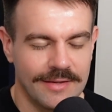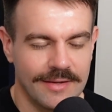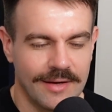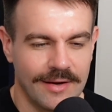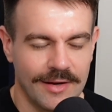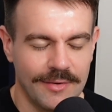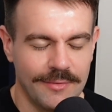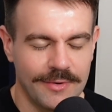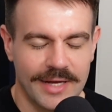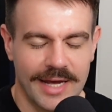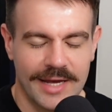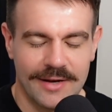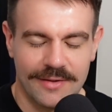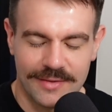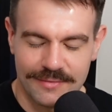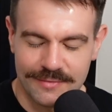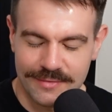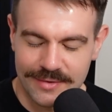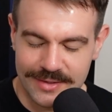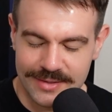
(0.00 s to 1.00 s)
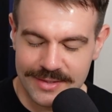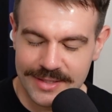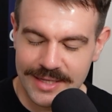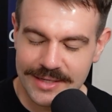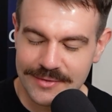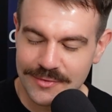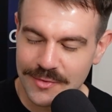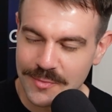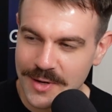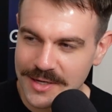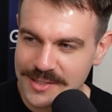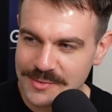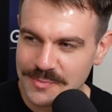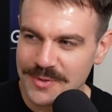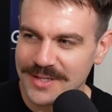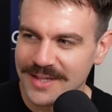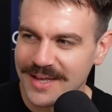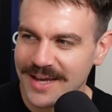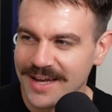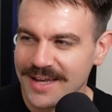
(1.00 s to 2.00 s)
I don't want to hate on the fucking league too much,
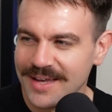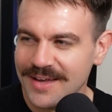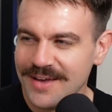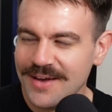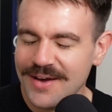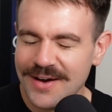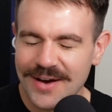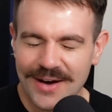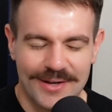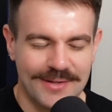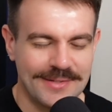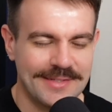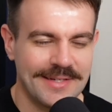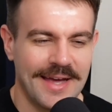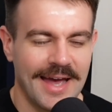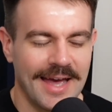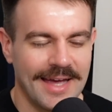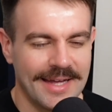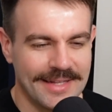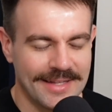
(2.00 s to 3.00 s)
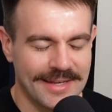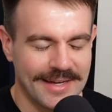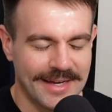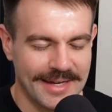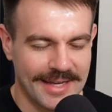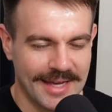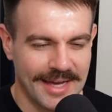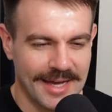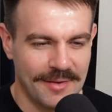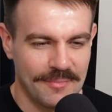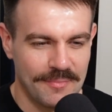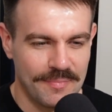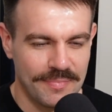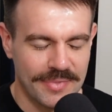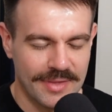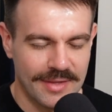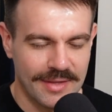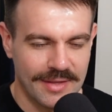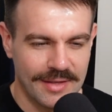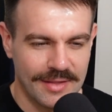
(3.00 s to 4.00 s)
but like, yeah, I also hate like
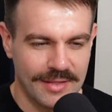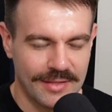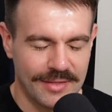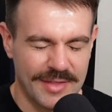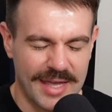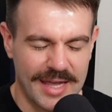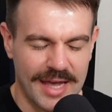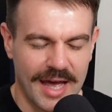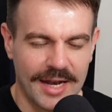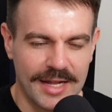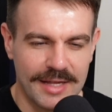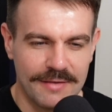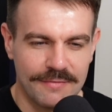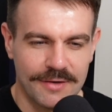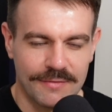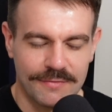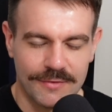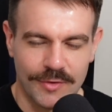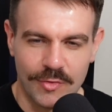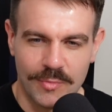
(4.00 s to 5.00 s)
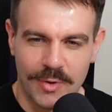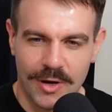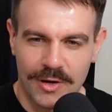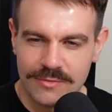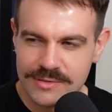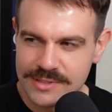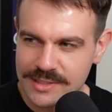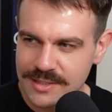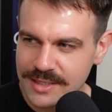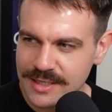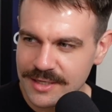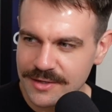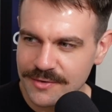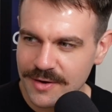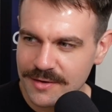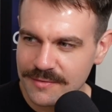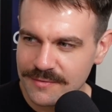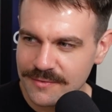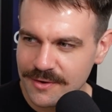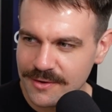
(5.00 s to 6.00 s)
um the uneven of loopholes on a, in a
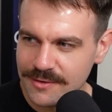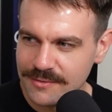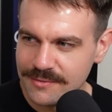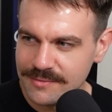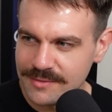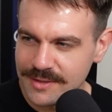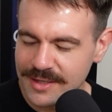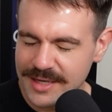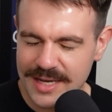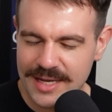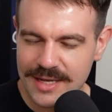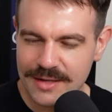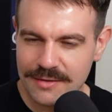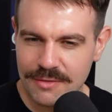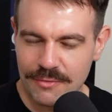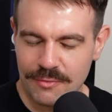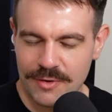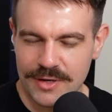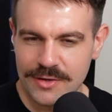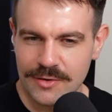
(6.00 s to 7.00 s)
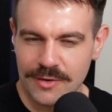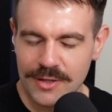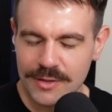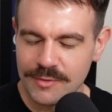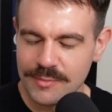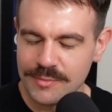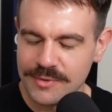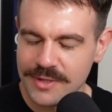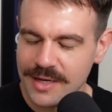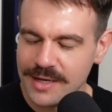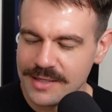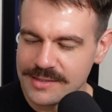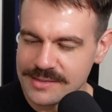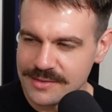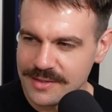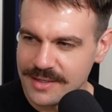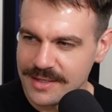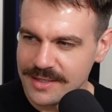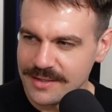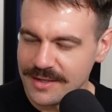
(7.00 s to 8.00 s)
grand final. Like he had three Collingwood players
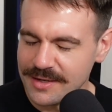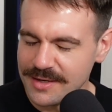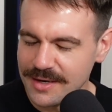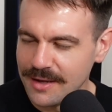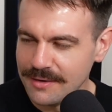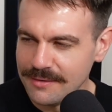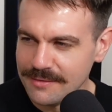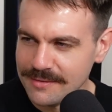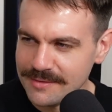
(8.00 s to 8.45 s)
and I had like none.